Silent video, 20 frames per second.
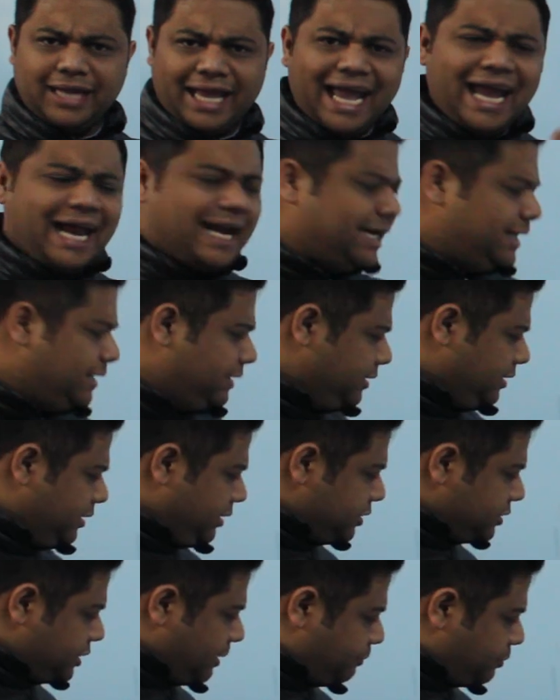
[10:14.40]

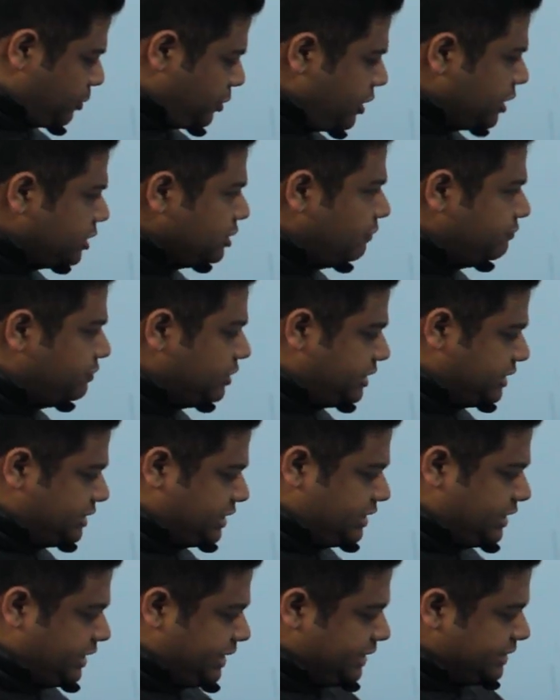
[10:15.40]
And the product of the
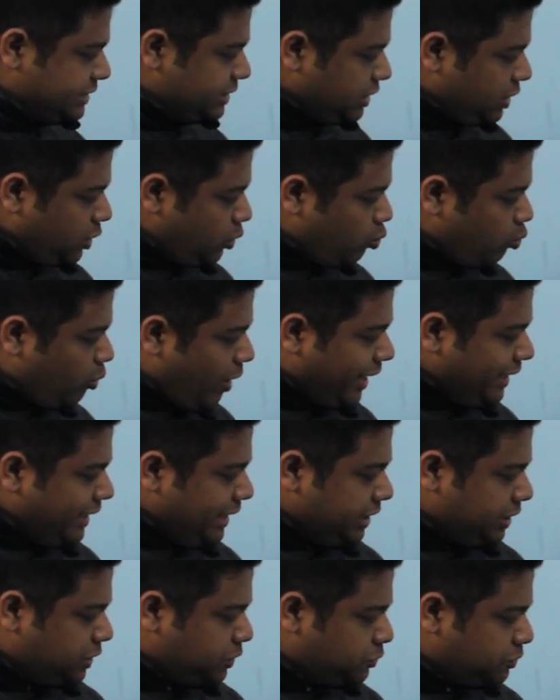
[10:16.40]
digit is 1
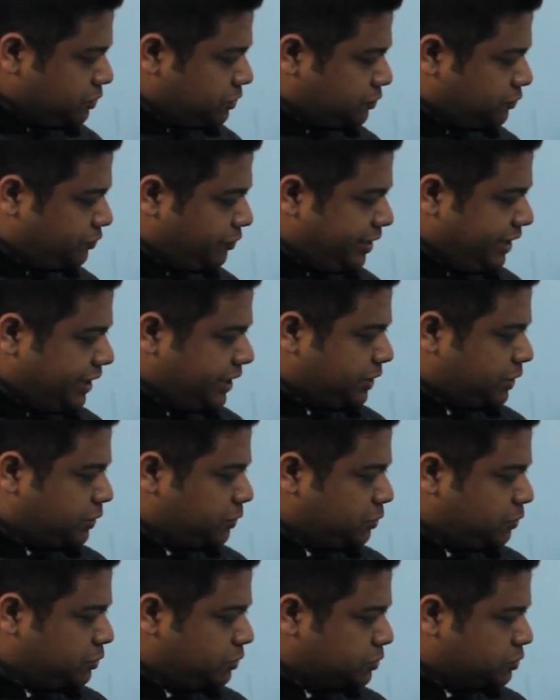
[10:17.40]
into 3
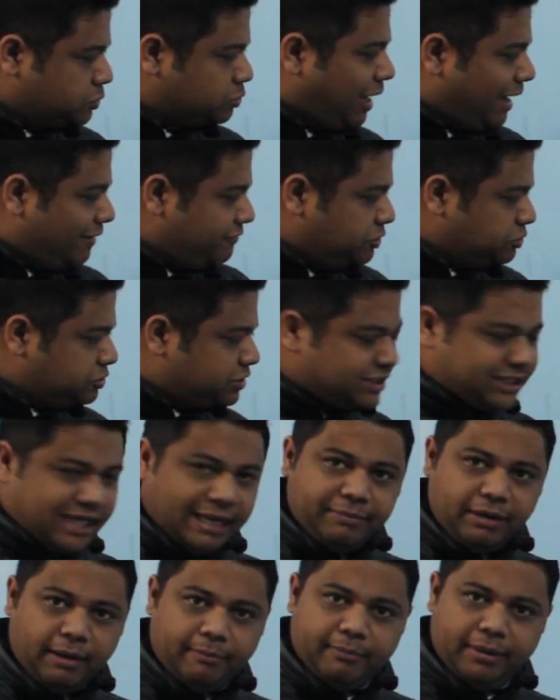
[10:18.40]
into 2. I have used the
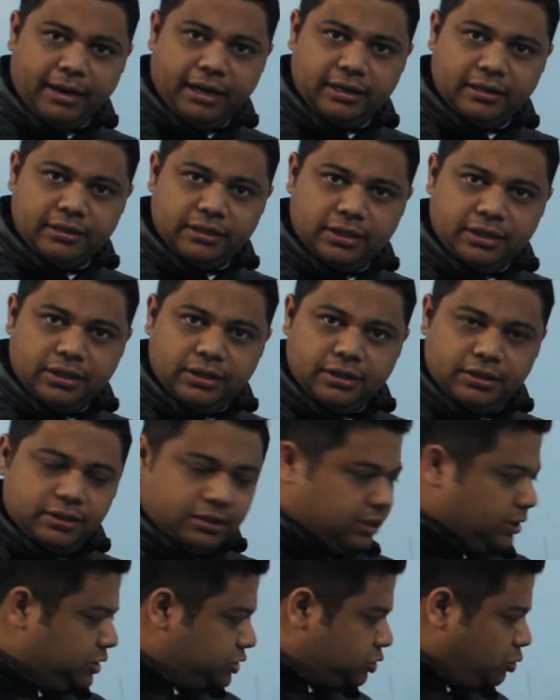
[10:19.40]
same number.
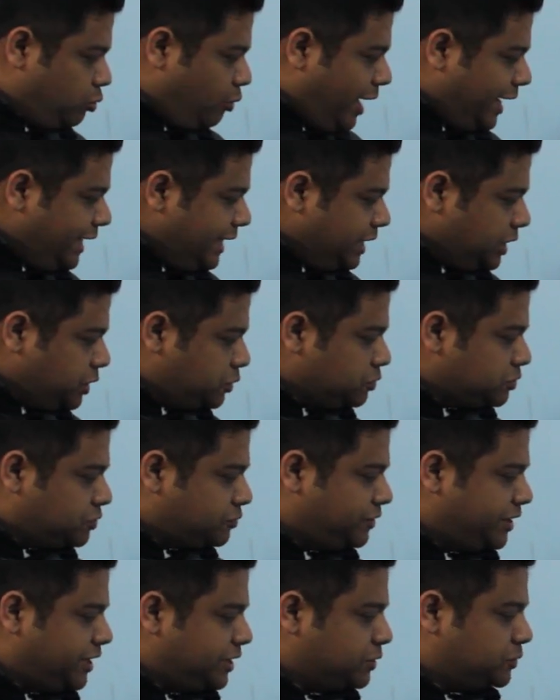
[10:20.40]
So 1 into
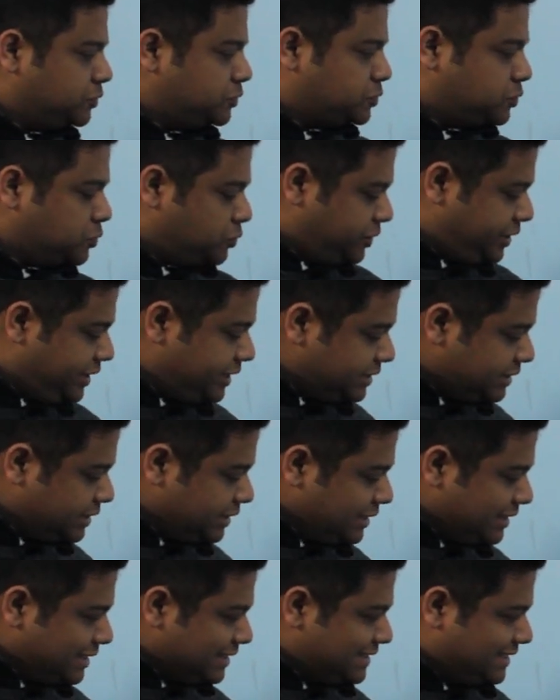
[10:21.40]
3 into 2
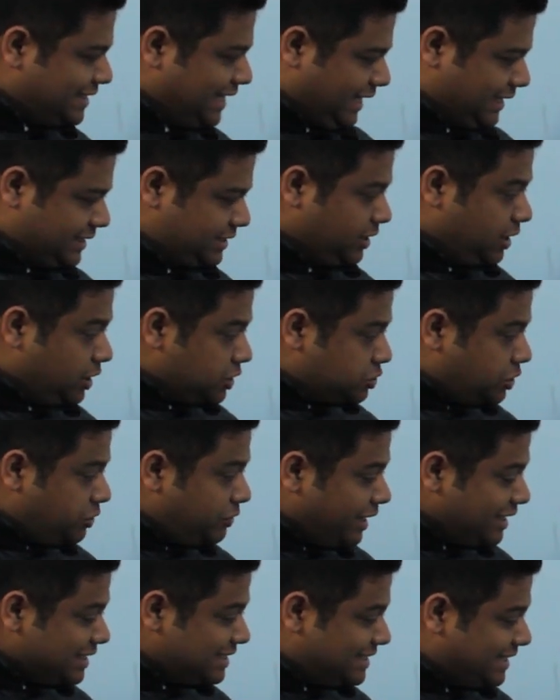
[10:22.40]
is 6. So you
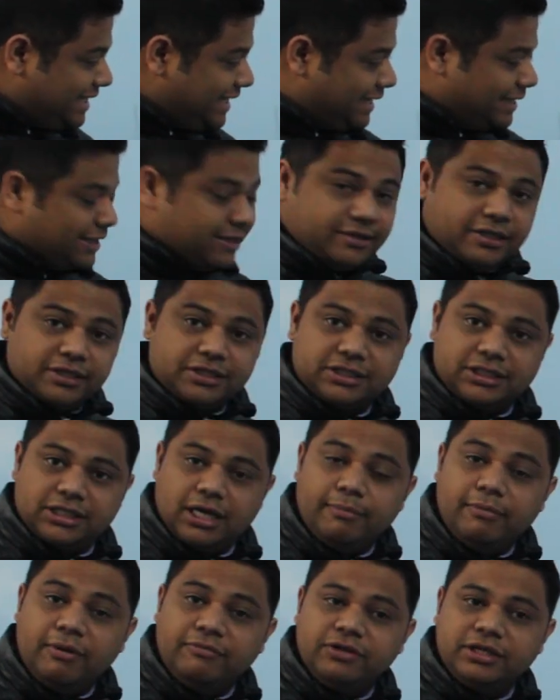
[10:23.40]
can see the
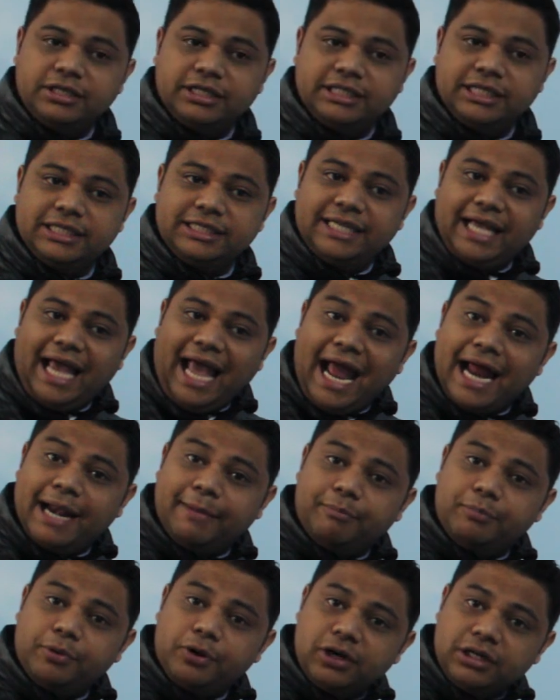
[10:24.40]
sum of the digits
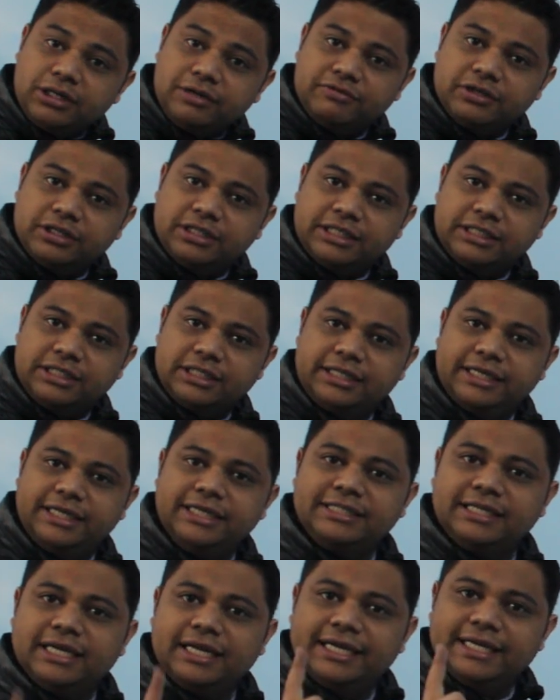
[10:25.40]
and product of the digit
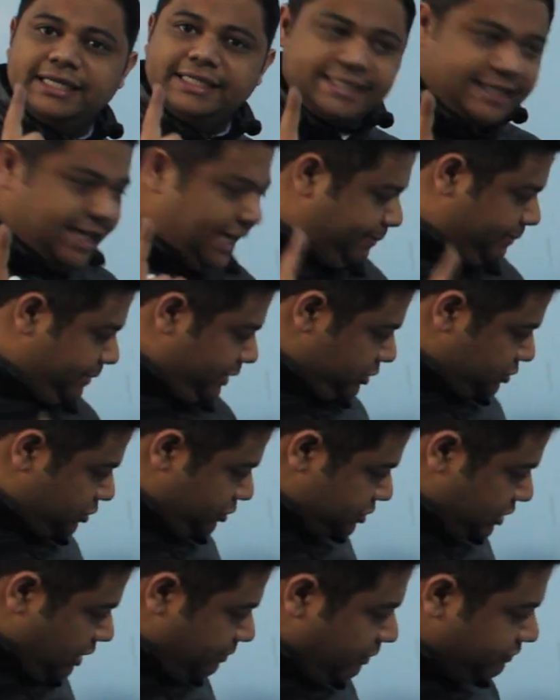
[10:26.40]
is same. So
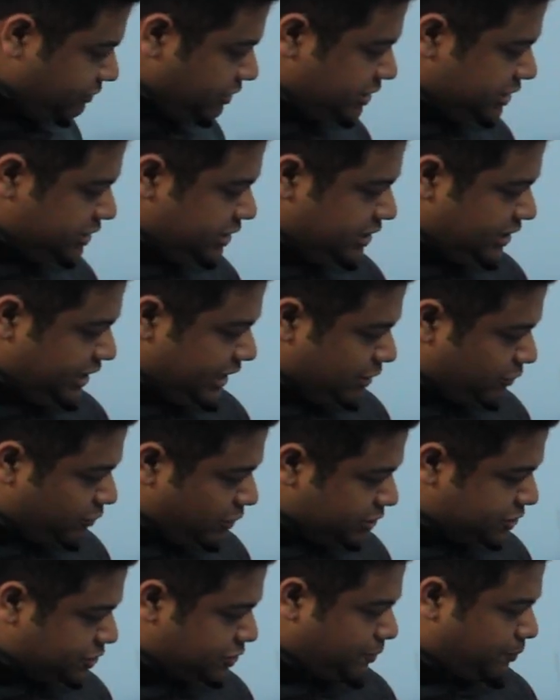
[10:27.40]
sum of the digits
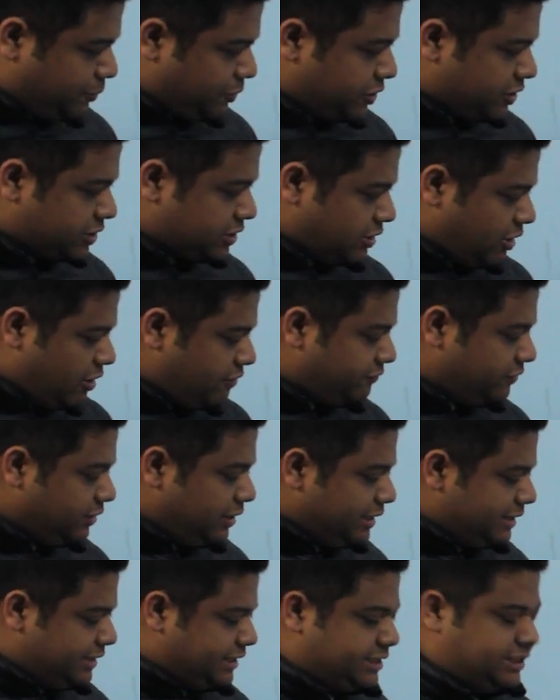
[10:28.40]
equals to product of
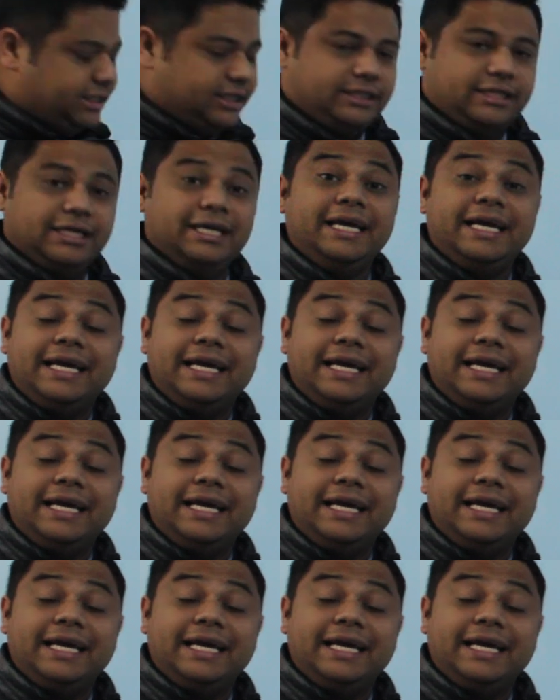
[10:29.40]
digit.